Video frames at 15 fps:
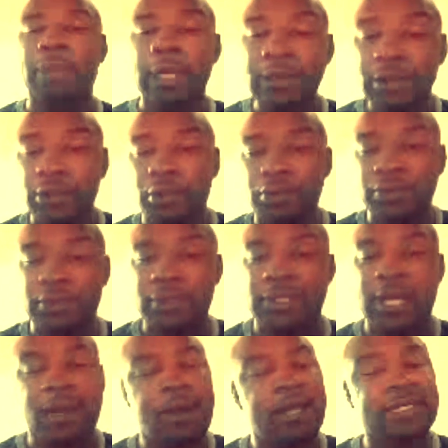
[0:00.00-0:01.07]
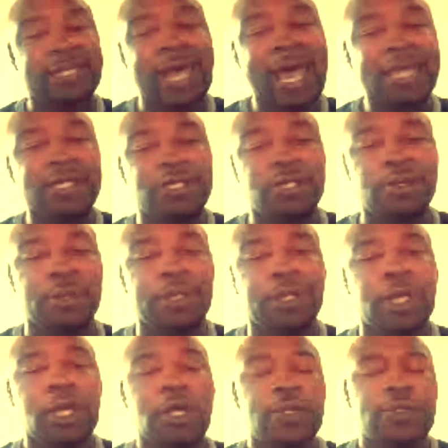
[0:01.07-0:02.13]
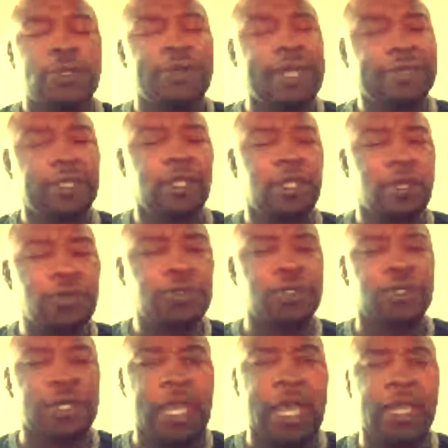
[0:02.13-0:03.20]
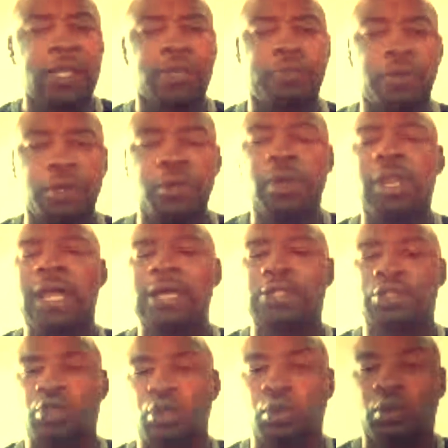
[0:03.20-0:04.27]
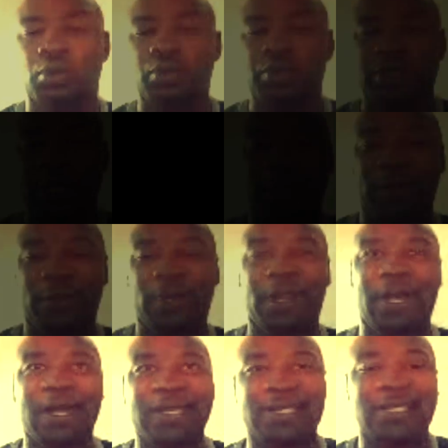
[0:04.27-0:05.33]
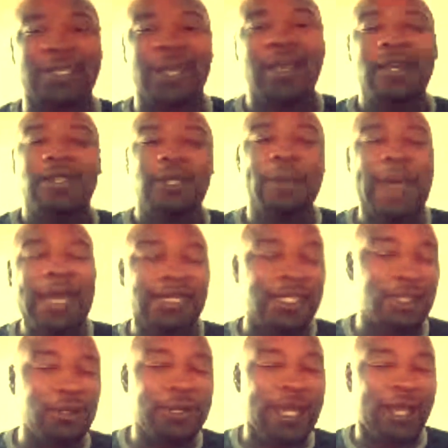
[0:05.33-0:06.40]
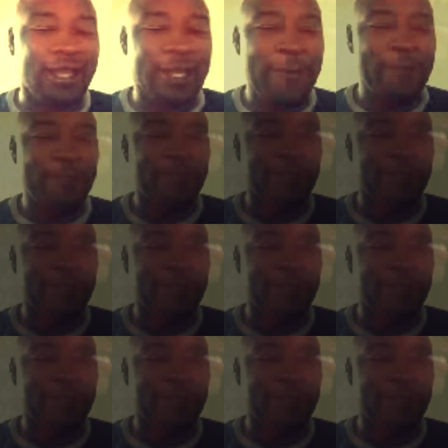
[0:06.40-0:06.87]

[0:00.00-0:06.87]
bundles that are attached to it so that the user can utilize tools that they utilize. So back to you, Kelly.